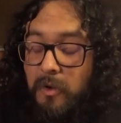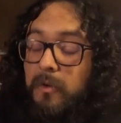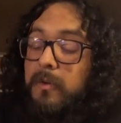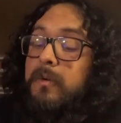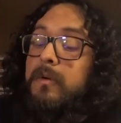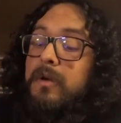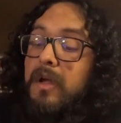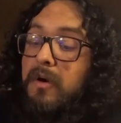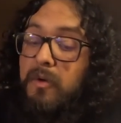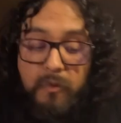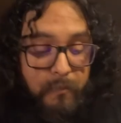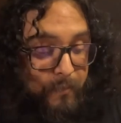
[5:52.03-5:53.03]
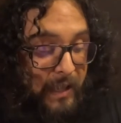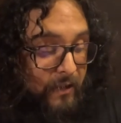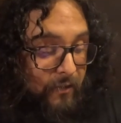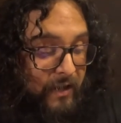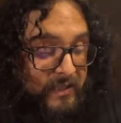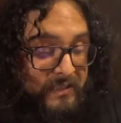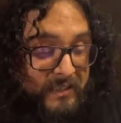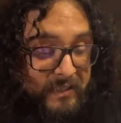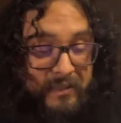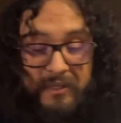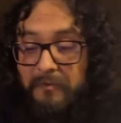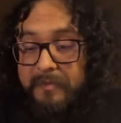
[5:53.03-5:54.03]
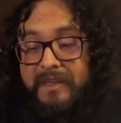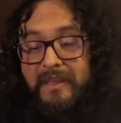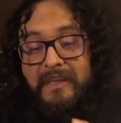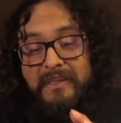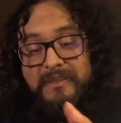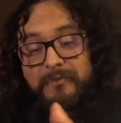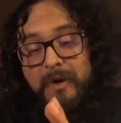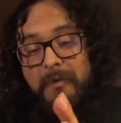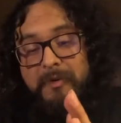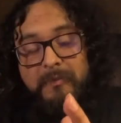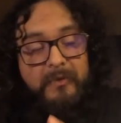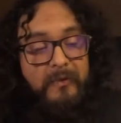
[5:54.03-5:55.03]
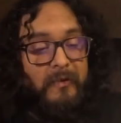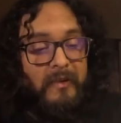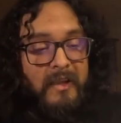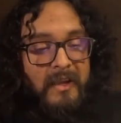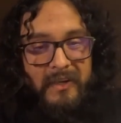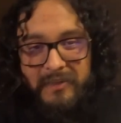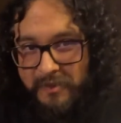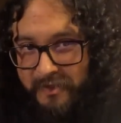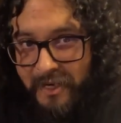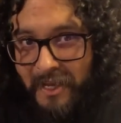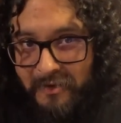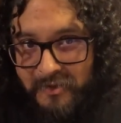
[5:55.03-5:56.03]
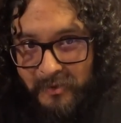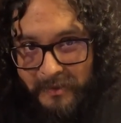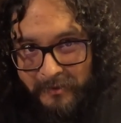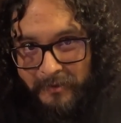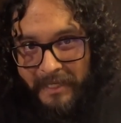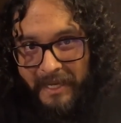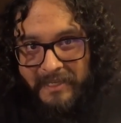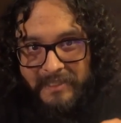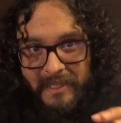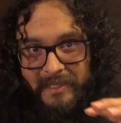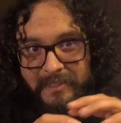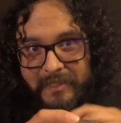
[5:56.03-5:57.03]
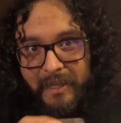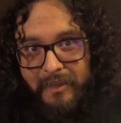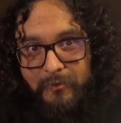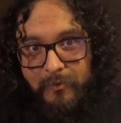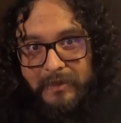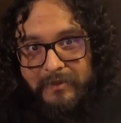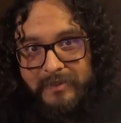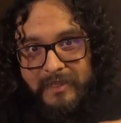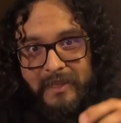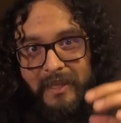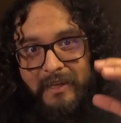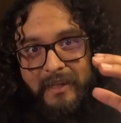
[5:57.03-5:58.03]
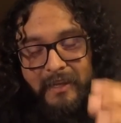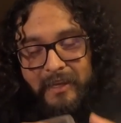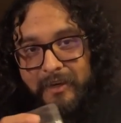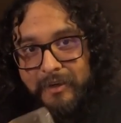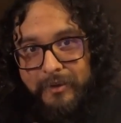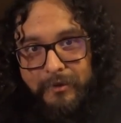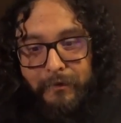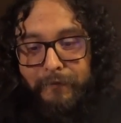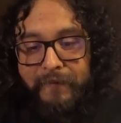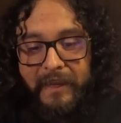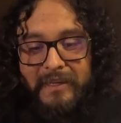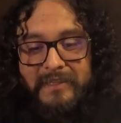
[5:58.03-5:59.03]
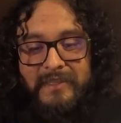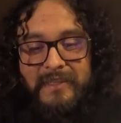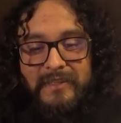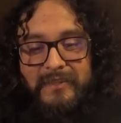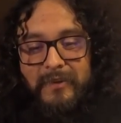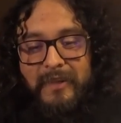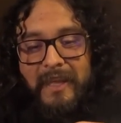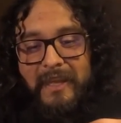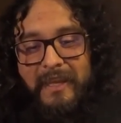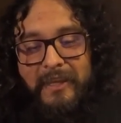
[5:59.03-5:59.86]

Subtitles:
Oh no, better idea. It could be like a swappable. So you know how Joycult has like solid wheels and then like a colored face, so like